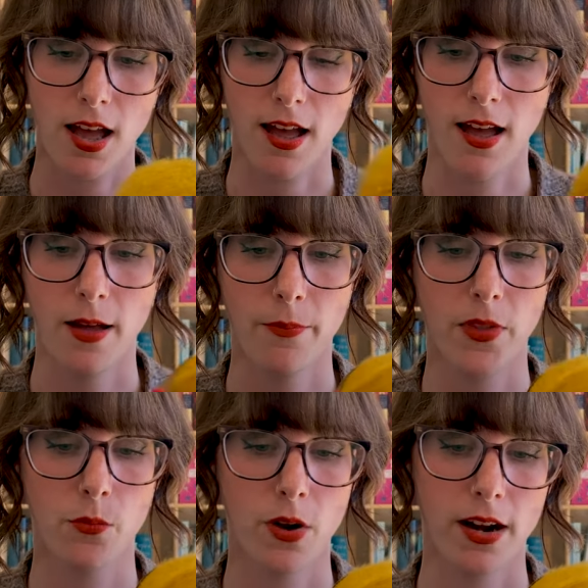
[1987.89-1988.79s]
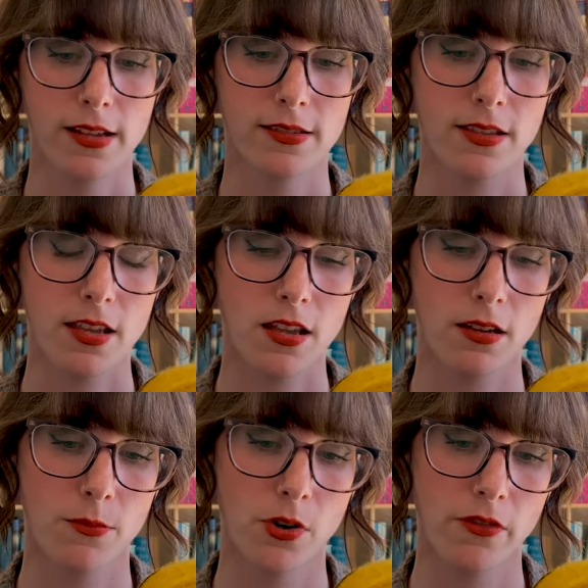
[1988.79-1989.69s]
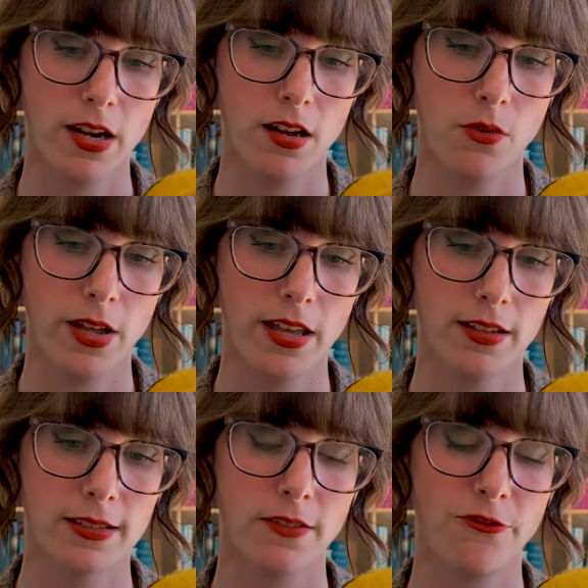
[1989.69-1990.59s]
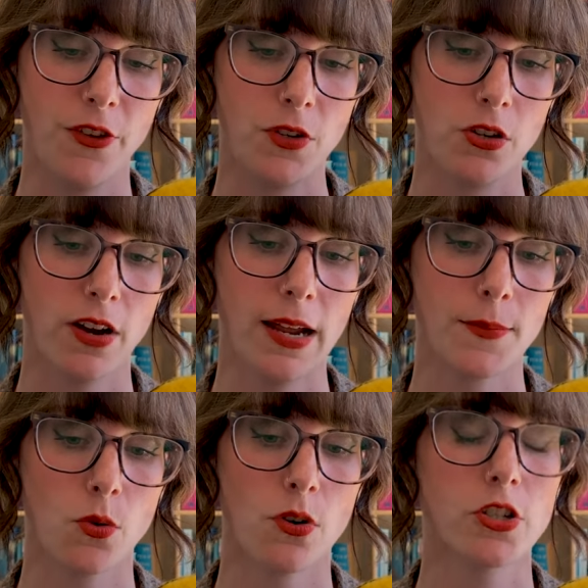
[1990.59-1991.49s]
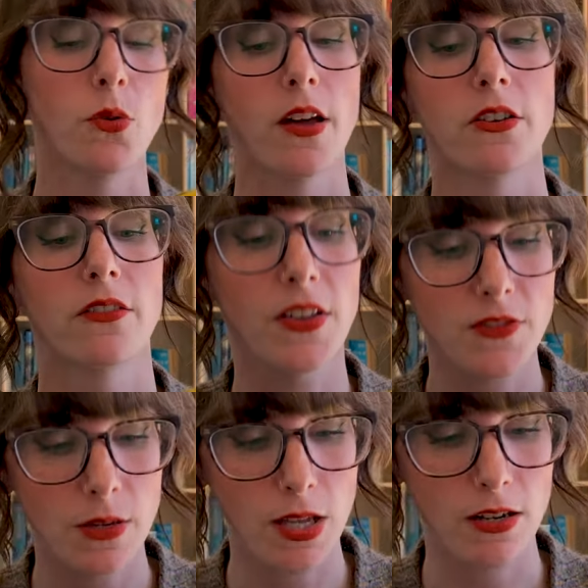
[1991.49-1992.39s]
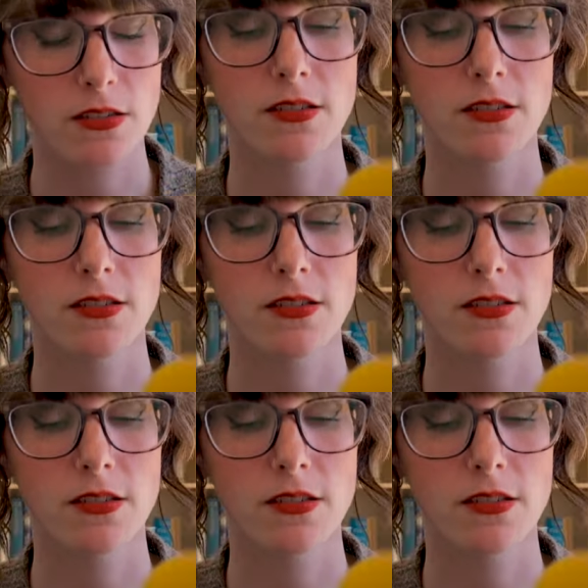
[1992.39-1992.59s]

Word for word: Um, whereas the merino is 50 grams or 250 meters.